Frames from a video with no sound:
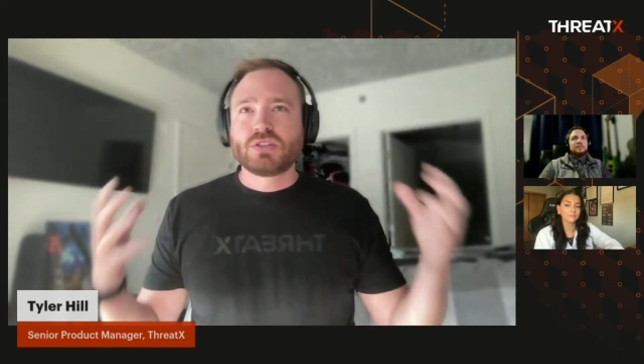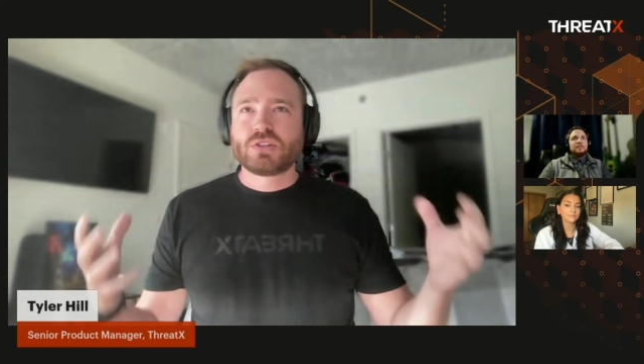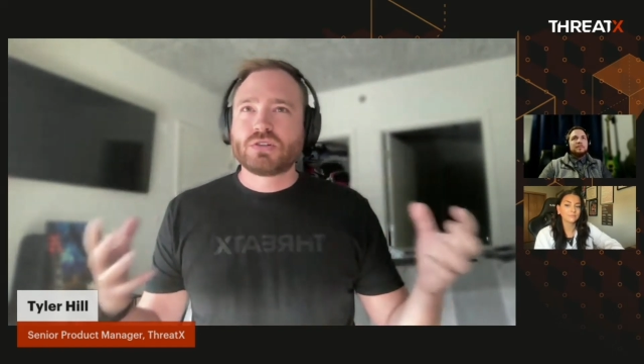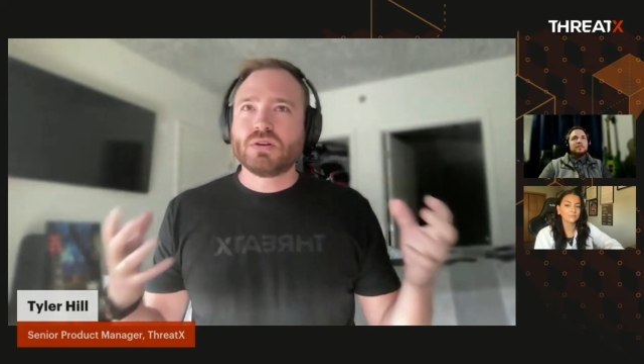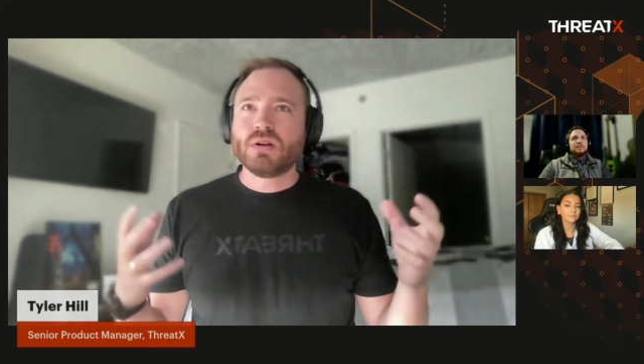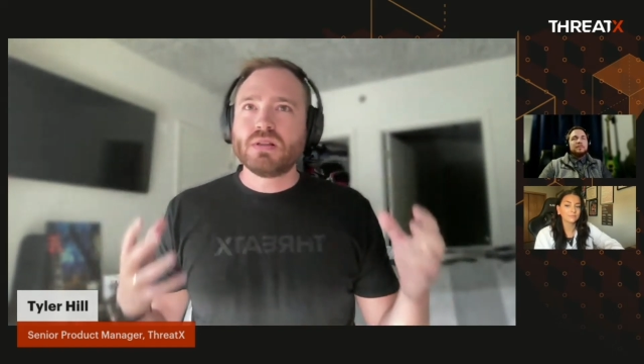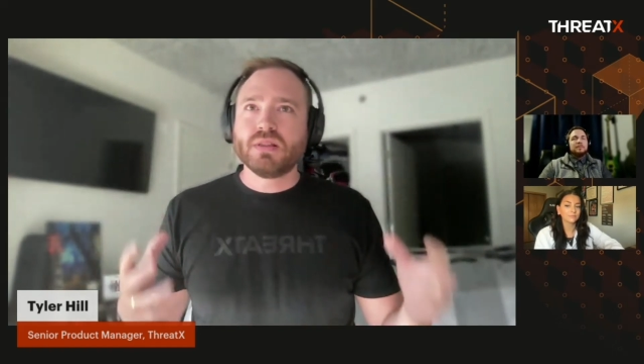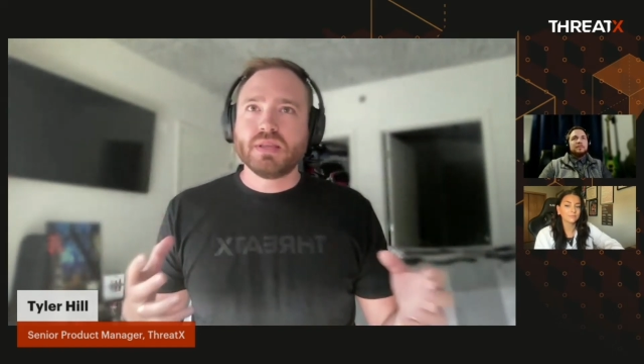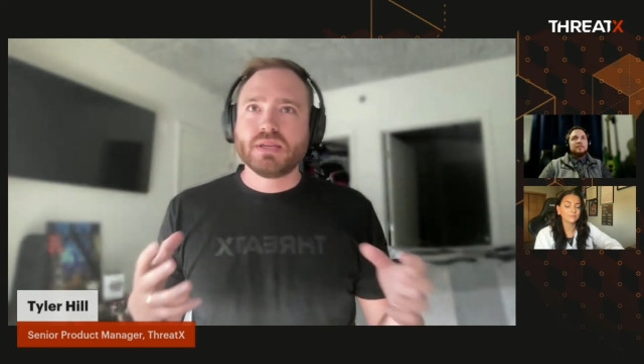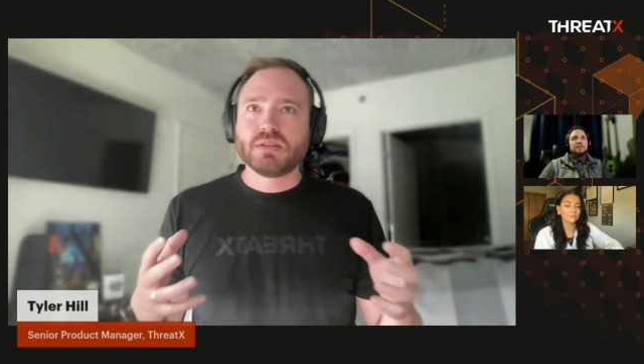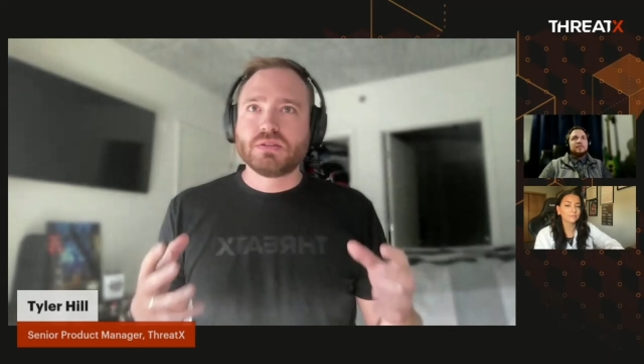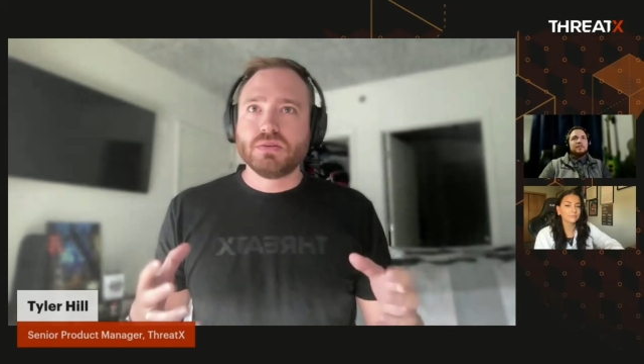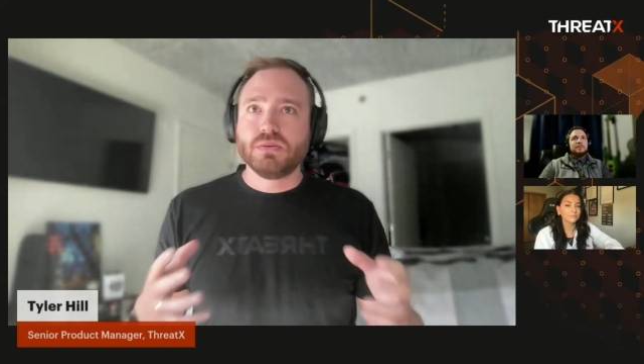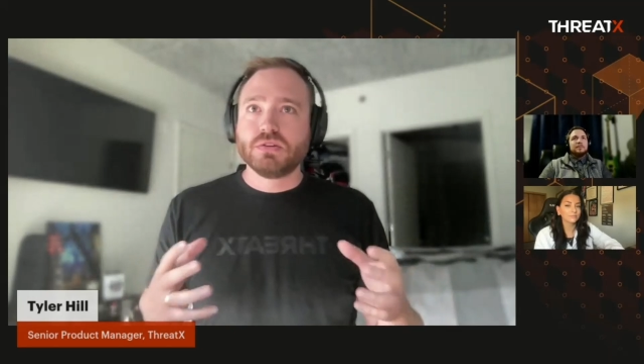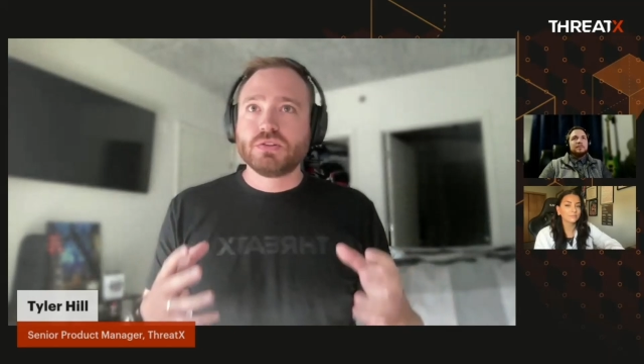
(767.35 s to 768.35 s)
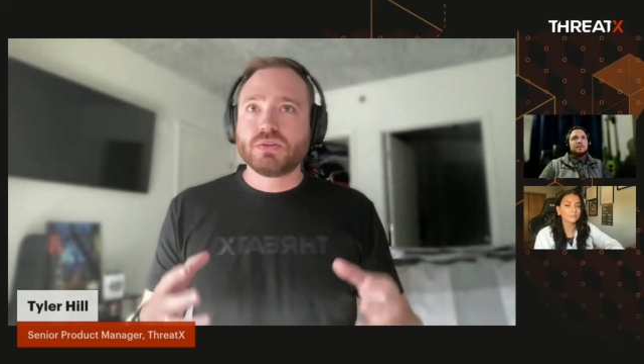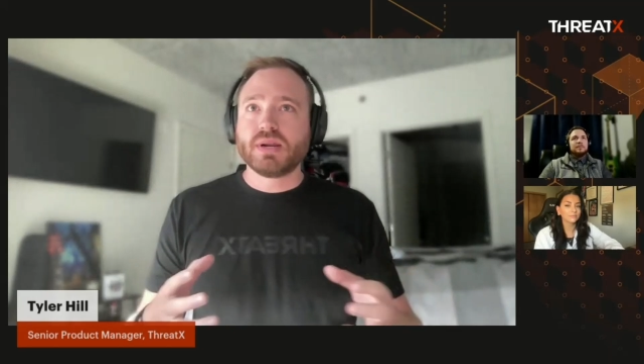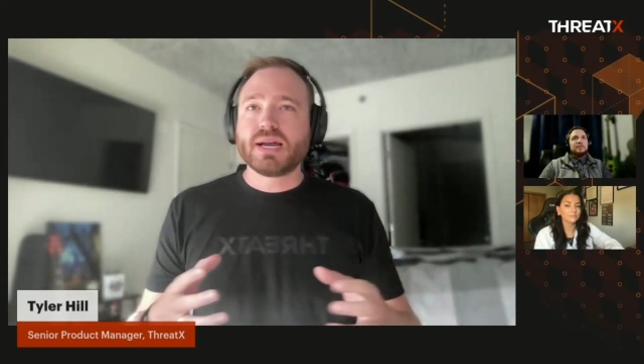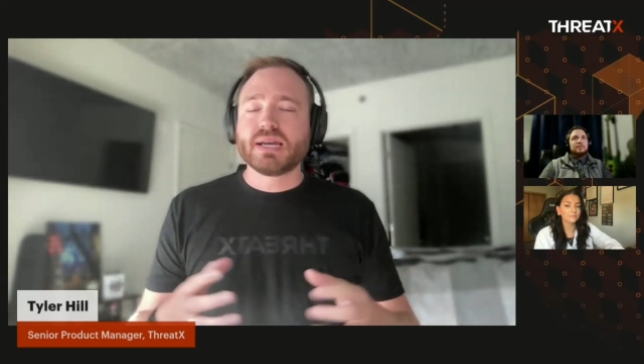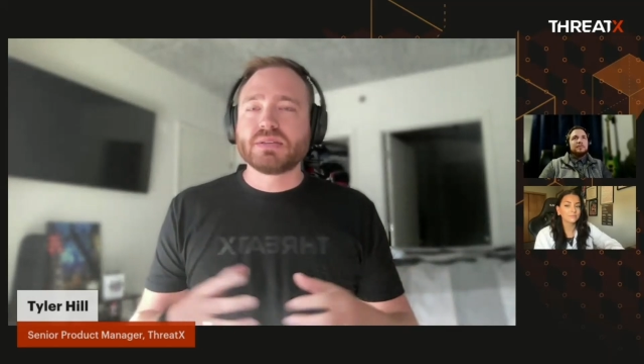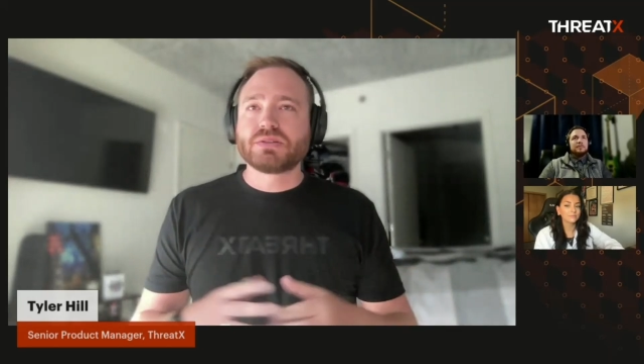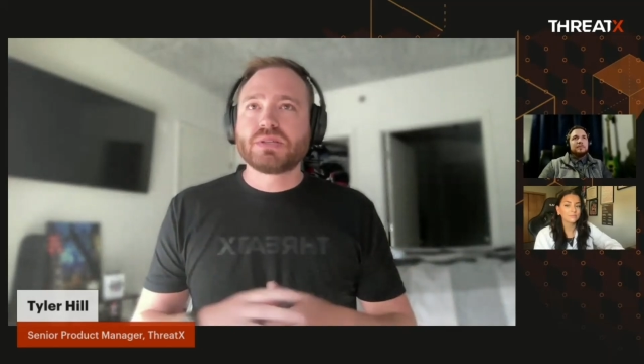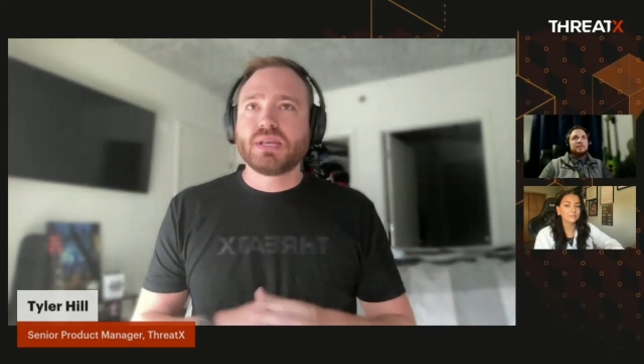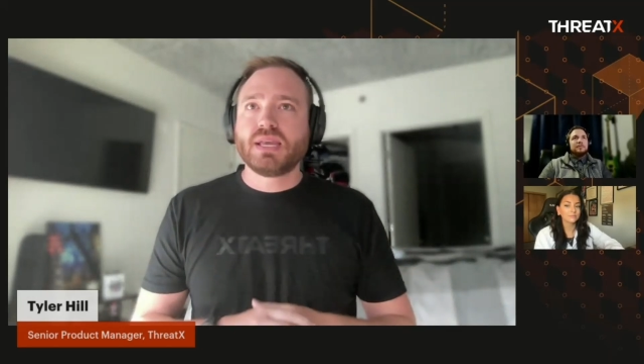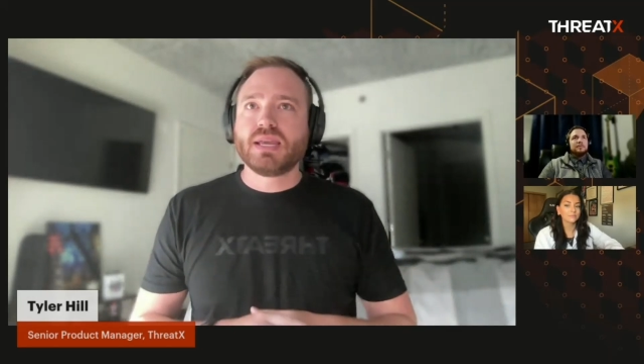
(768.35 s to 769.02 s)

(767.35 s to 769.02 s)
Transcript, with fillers: struggling to address.